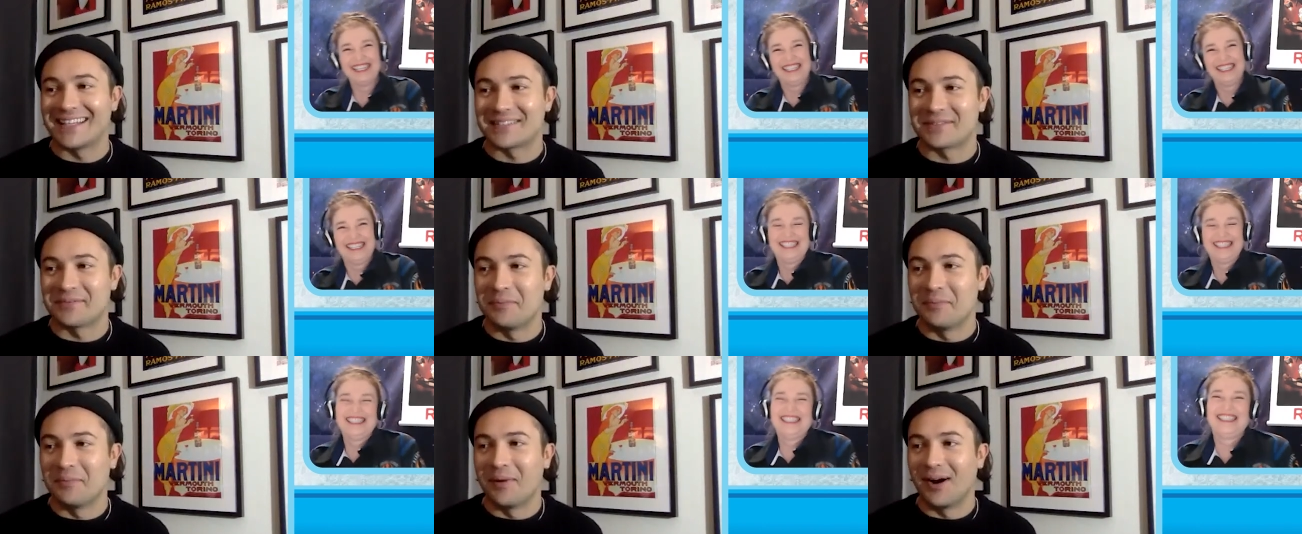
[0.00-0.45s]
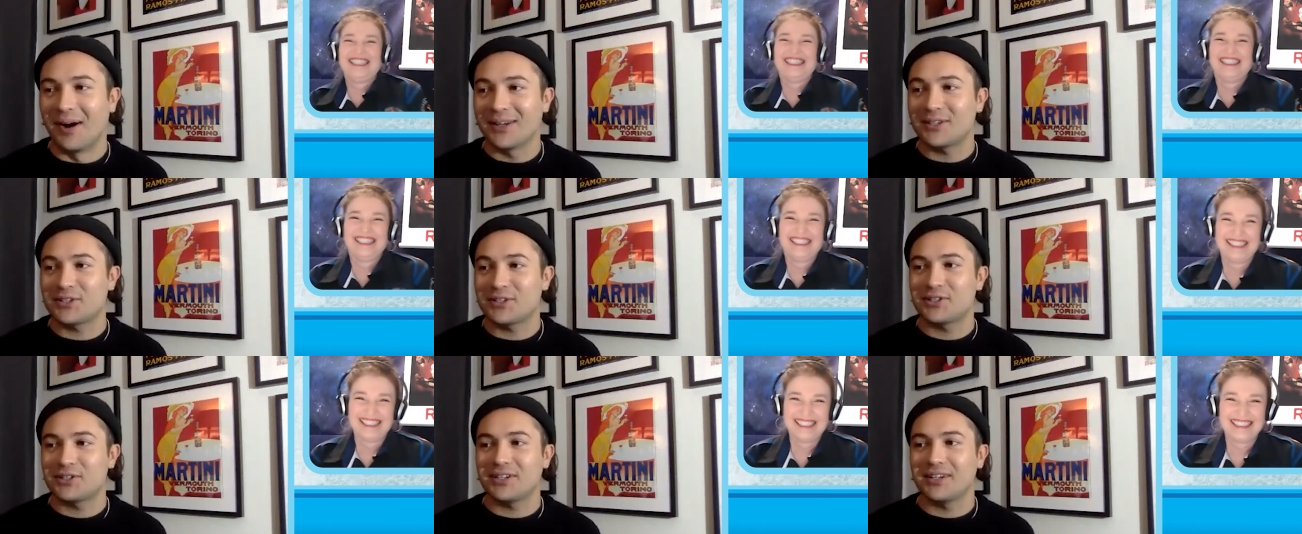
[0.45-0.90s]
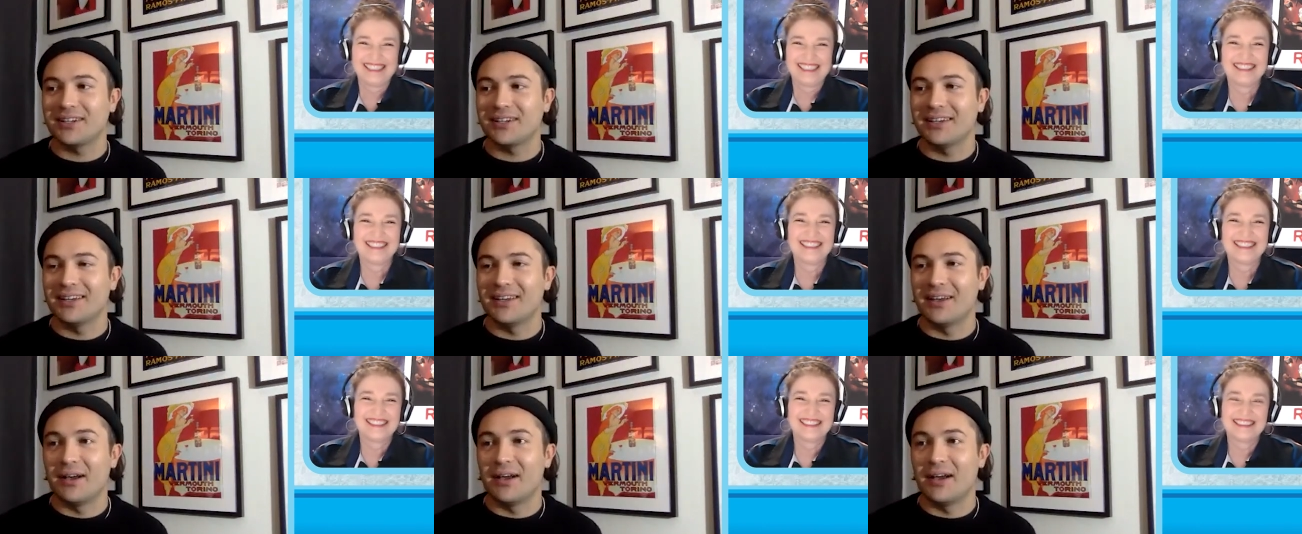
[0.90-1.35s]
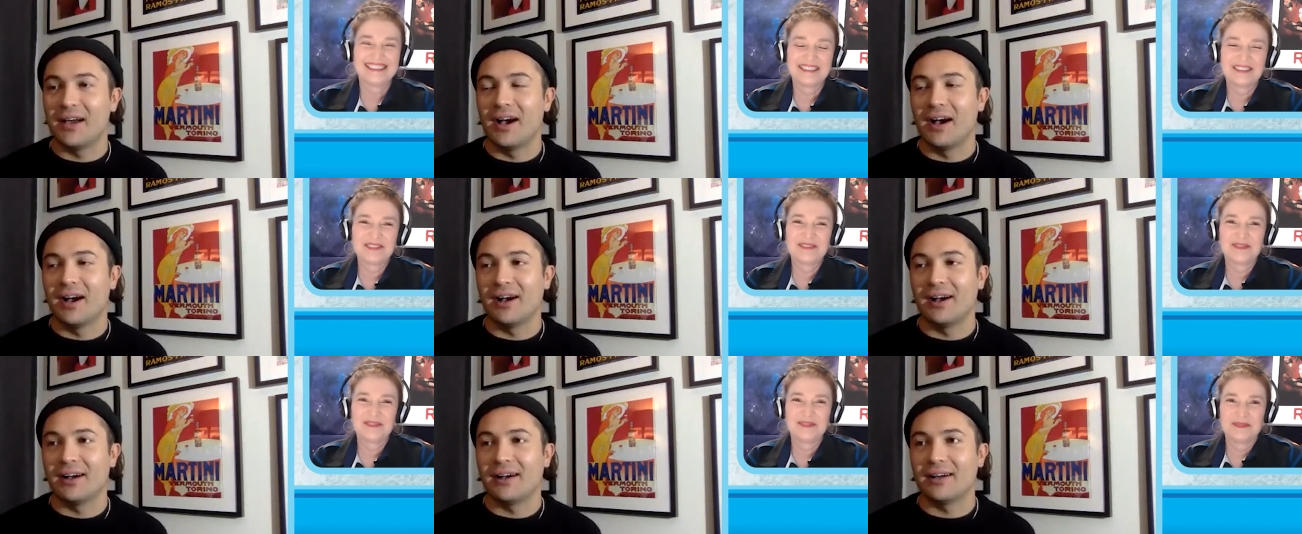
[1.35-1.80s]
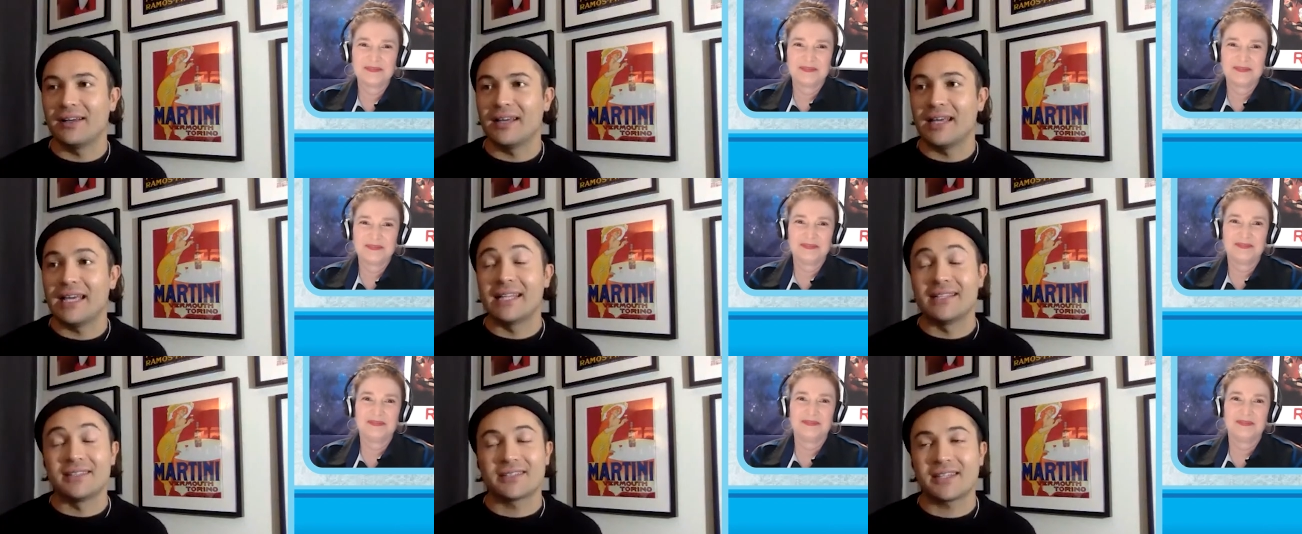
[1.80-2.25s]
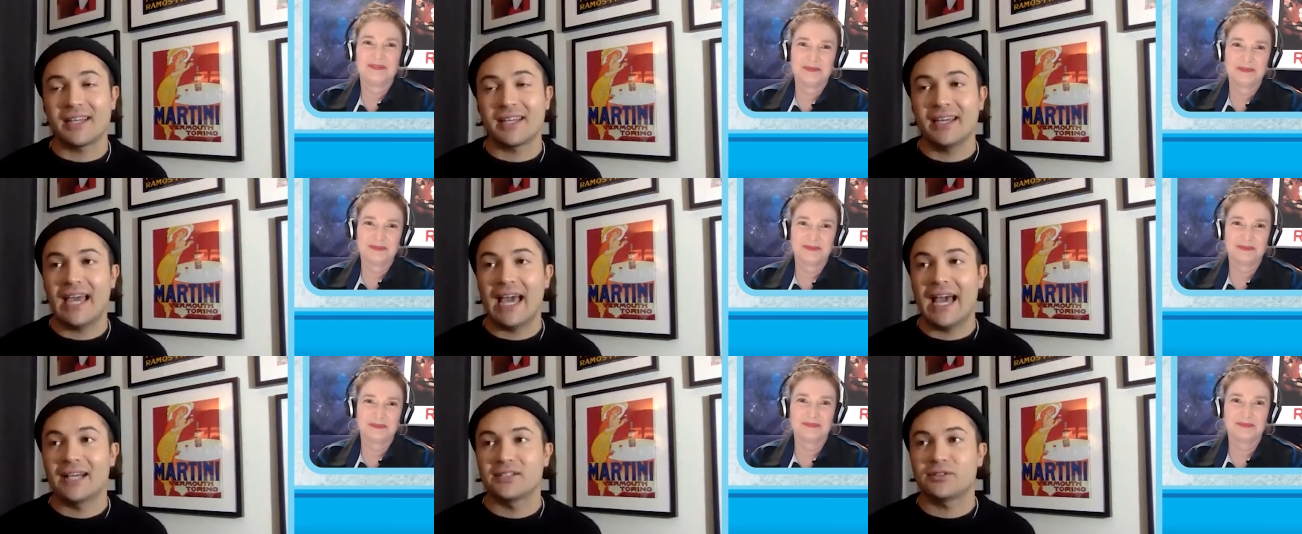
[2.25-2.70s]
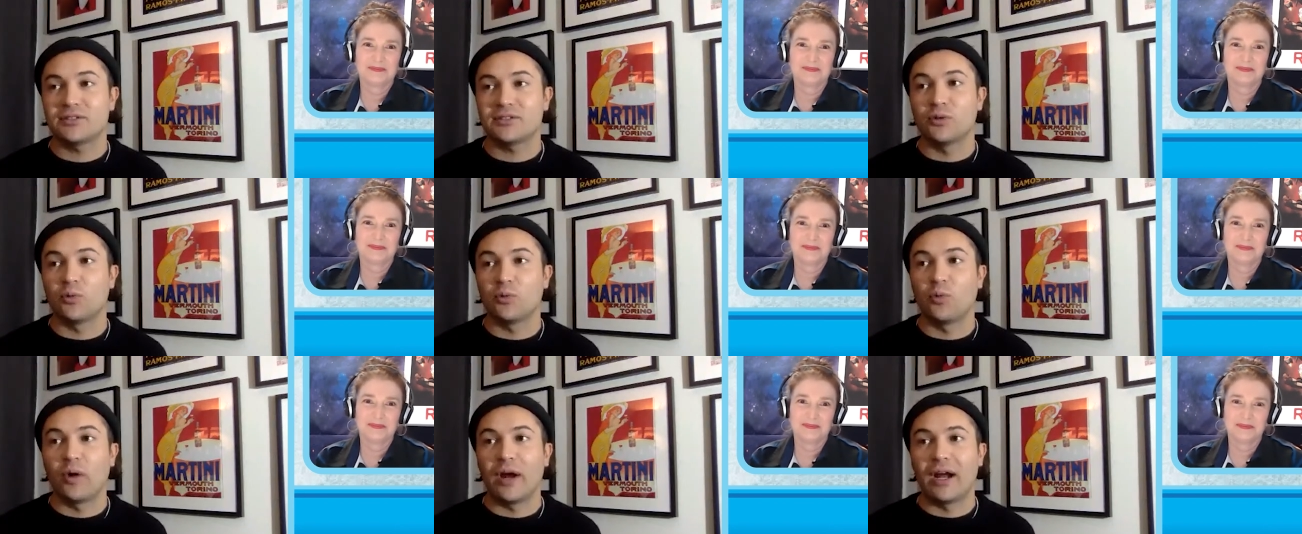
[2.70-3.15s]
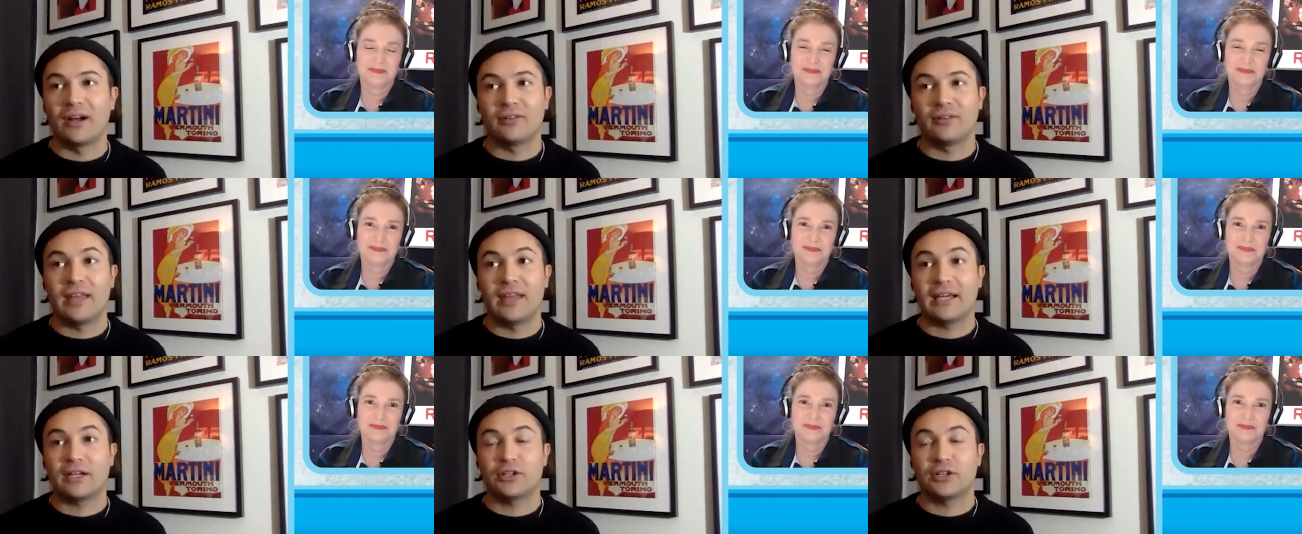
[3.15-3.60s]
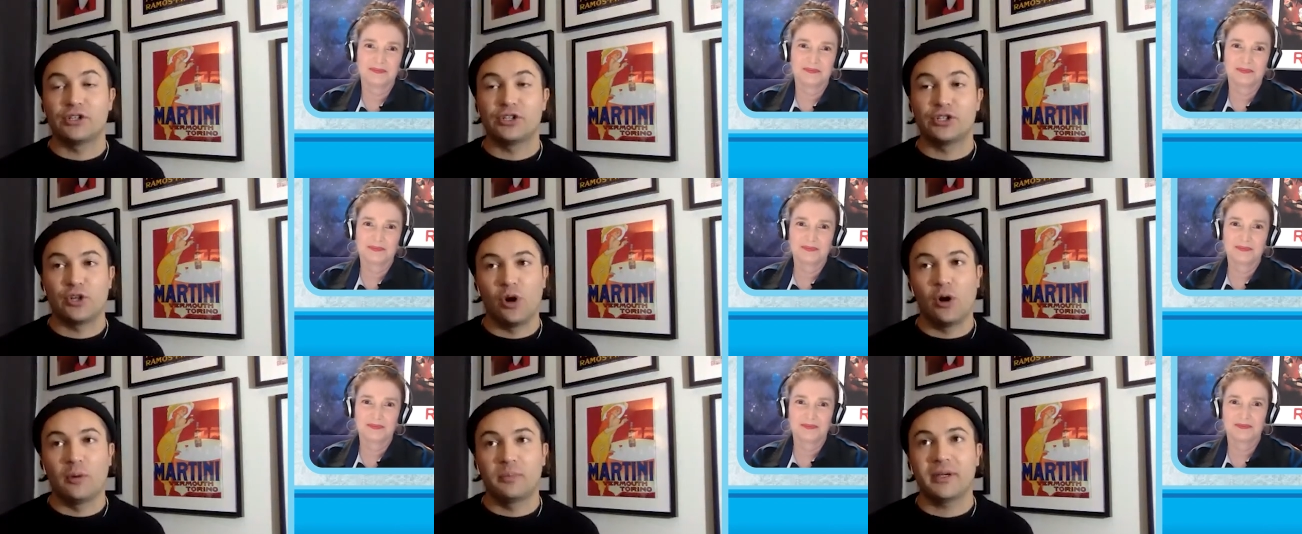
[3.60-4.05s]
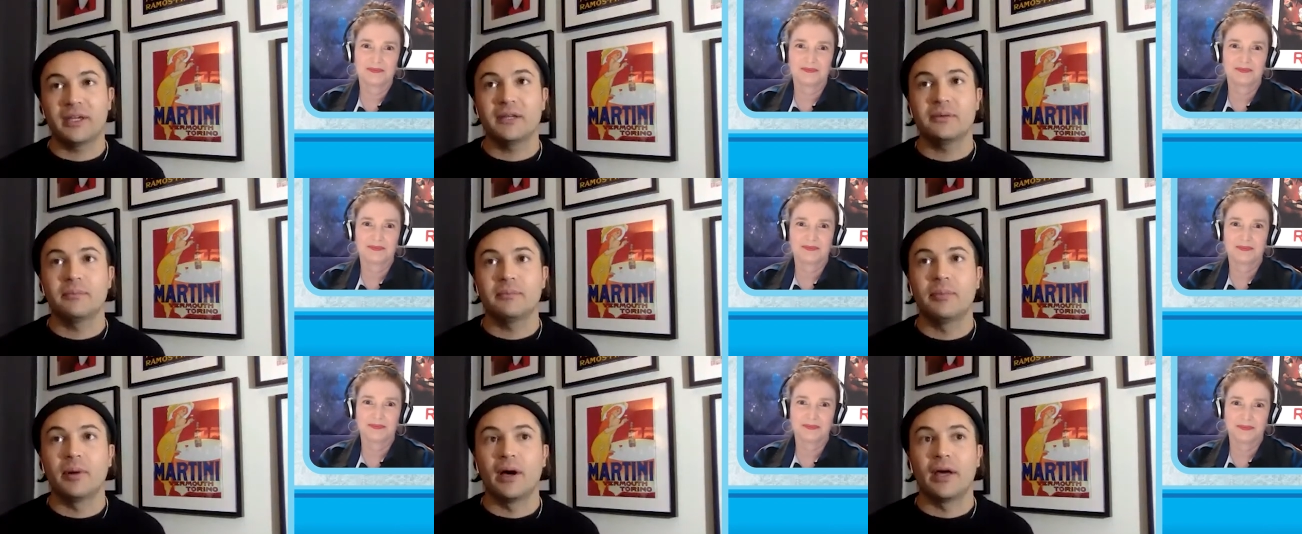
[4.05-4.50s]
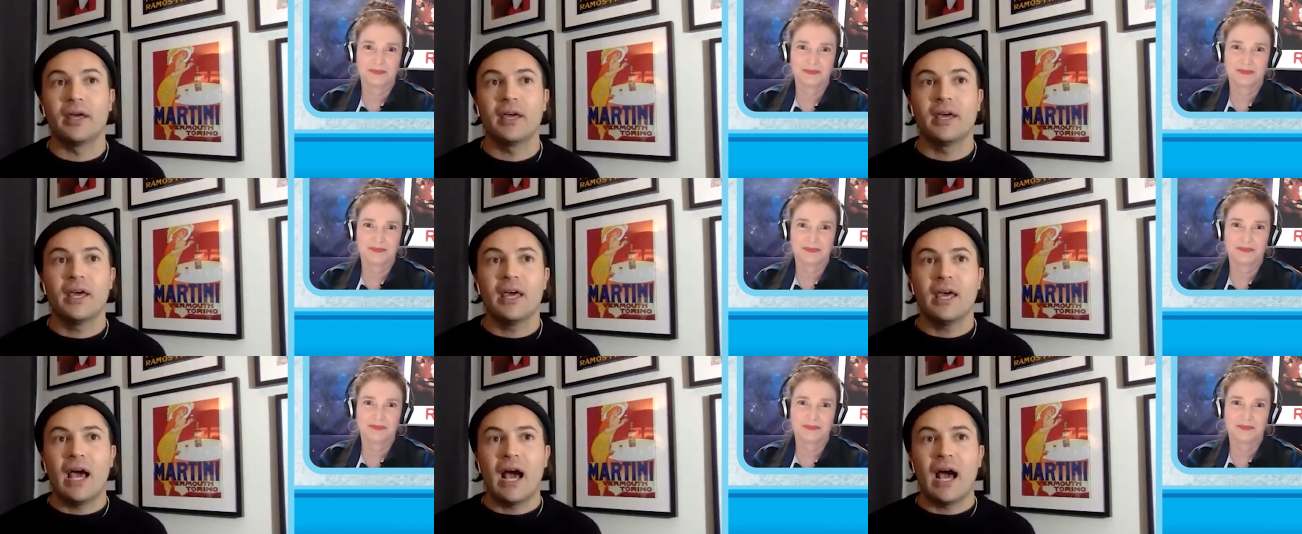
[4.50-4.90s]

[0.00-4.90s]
Speaker 1: as much uh, insight as to where that could show up again, but